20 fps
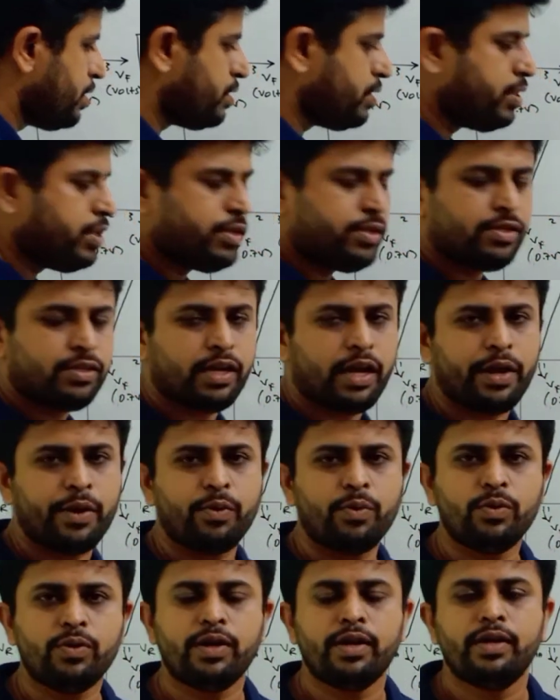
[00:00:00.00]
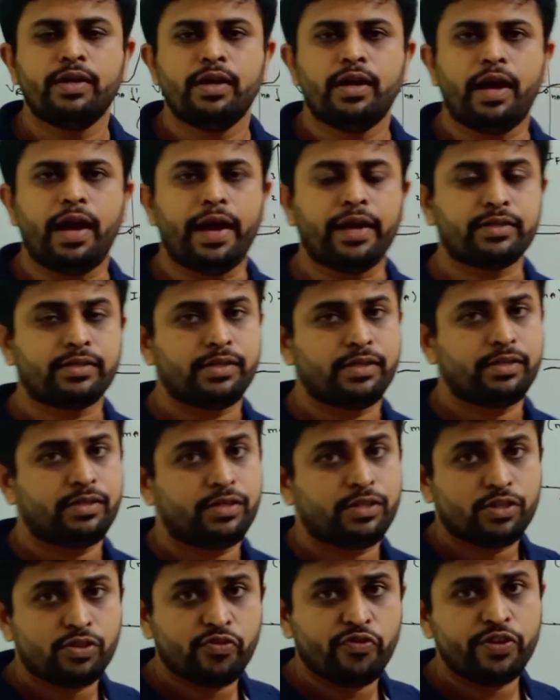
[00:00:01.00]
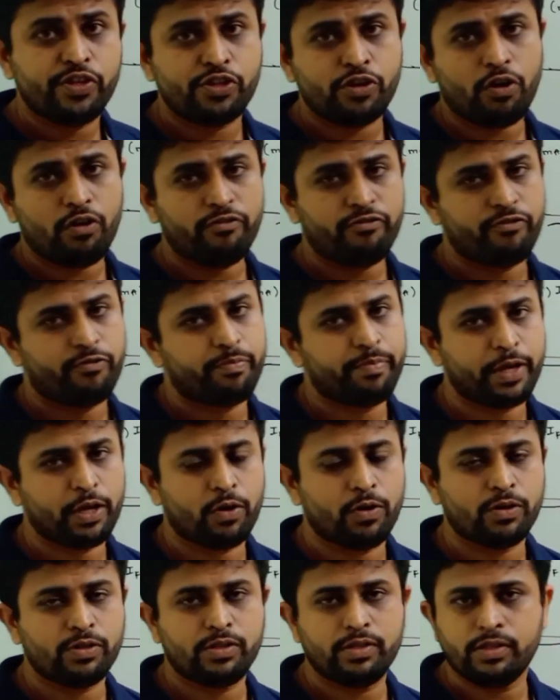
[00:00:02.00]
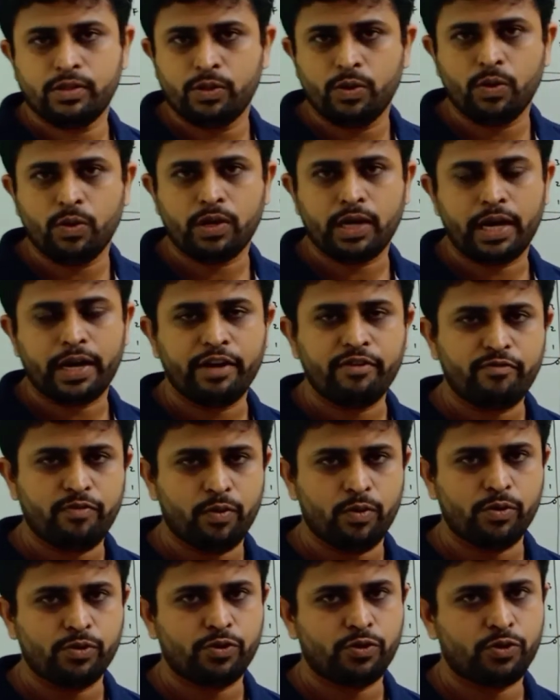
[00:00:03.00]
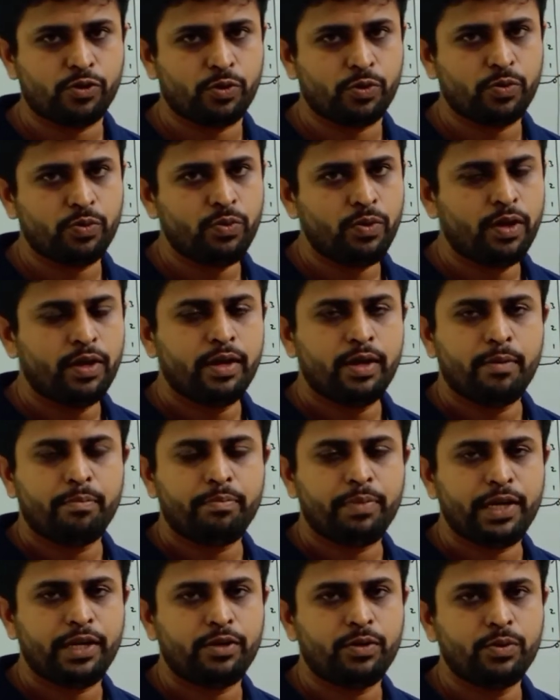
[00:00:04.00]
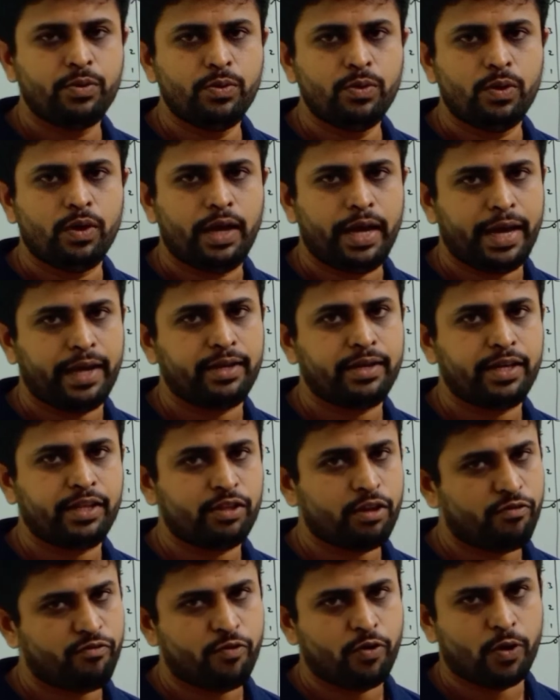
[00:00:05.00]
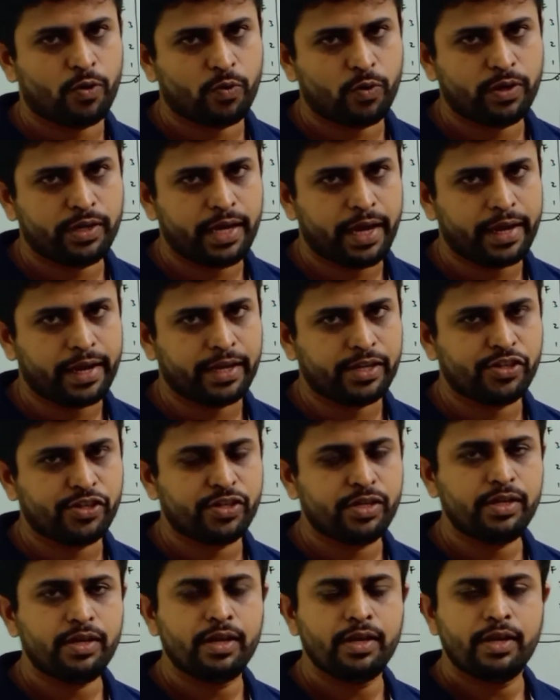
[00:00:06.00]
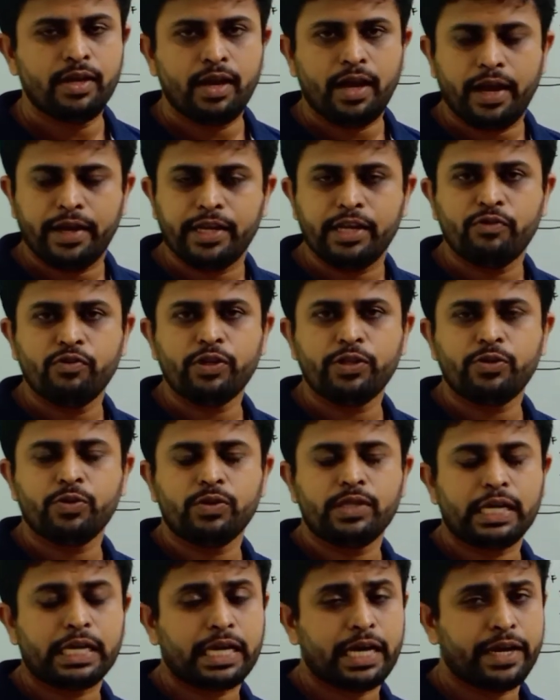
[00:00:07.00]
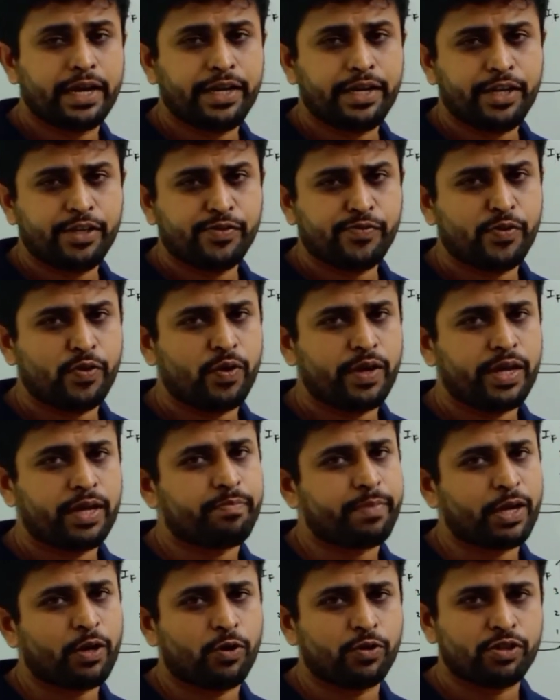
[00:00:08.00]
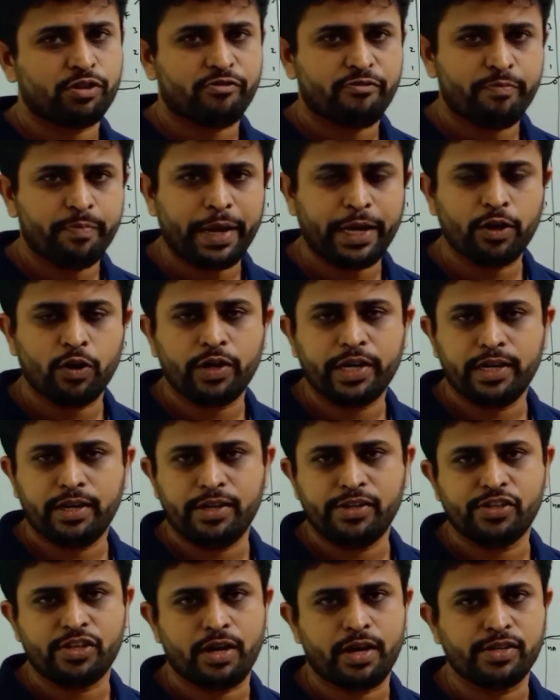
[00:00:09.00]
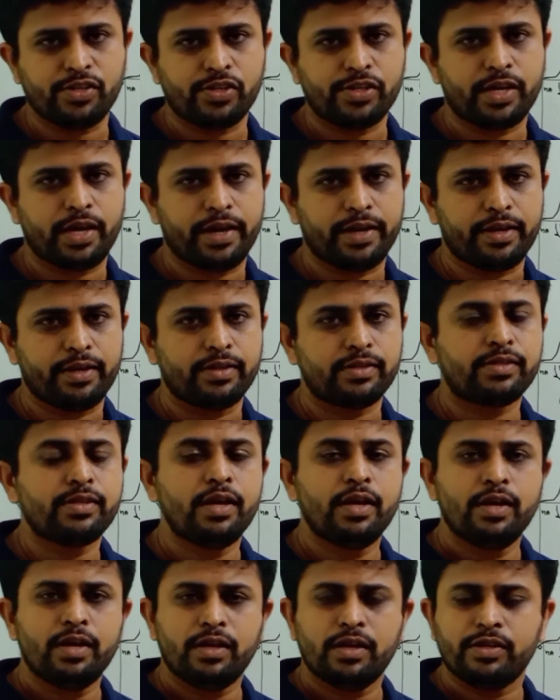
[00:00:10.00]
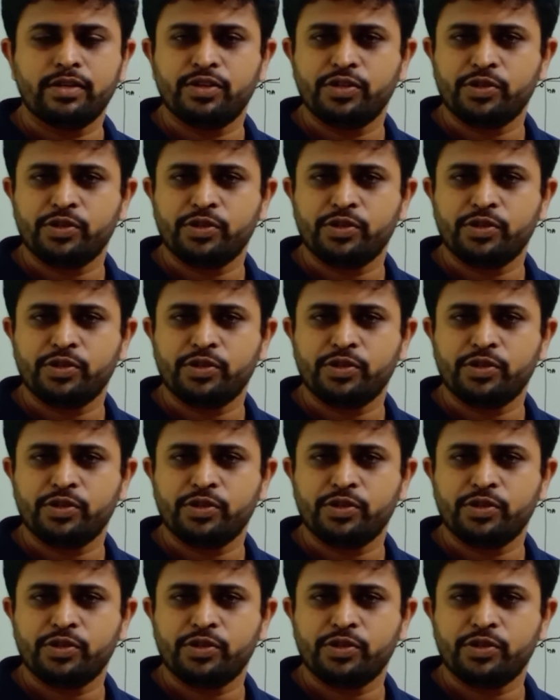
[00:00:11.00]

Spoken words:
as a switch off because no current flows through P to N in the forward direction, and even though the current is flowing because of minority charge carriers, that is very small,